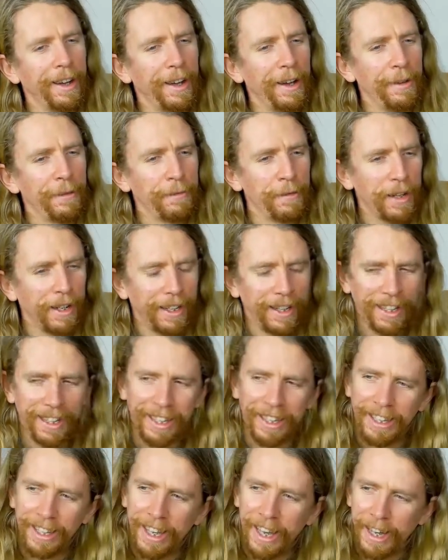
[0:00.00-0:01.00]
I felt
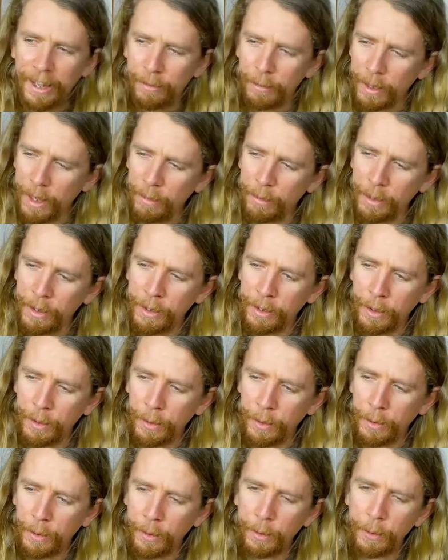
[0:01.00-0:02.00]
like, yeah, it, it was
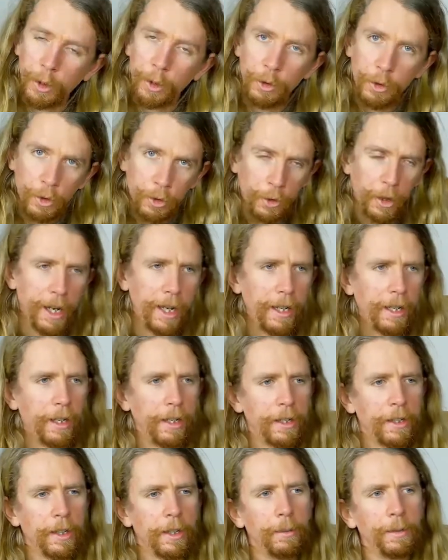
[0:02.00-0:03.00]
so constraining
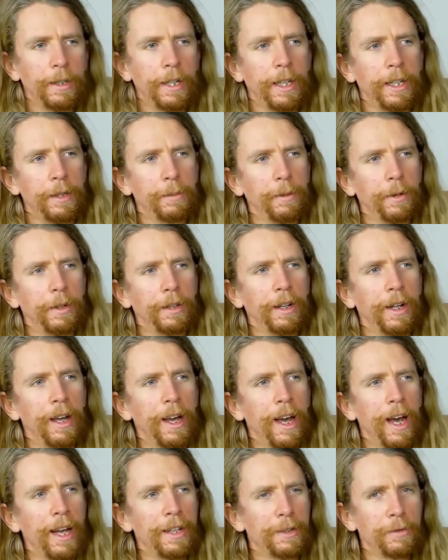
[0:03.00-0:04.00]
in some sense, but
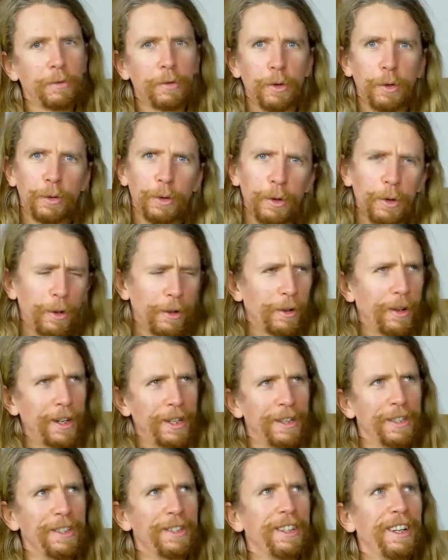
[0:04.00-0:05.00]
as I've grown older, I
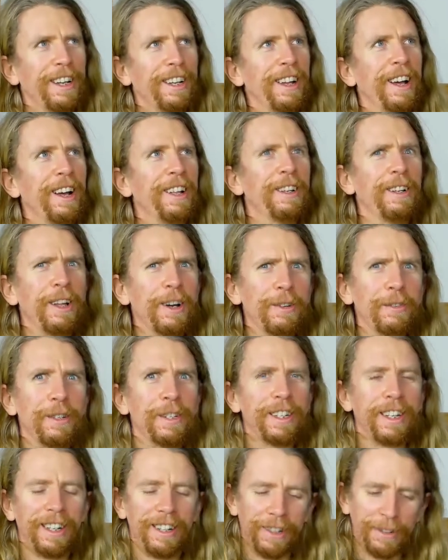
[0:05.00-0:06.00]
just, I, I love
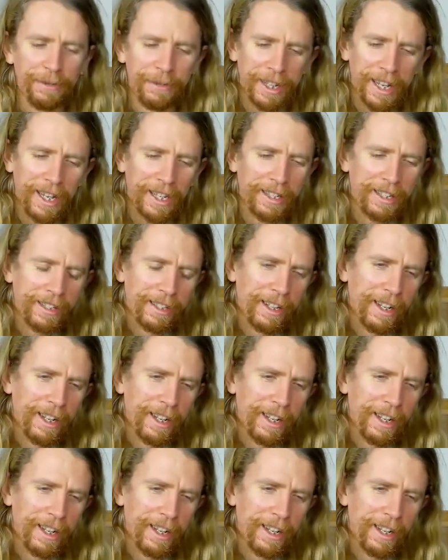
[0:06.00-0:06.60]
it. I love that.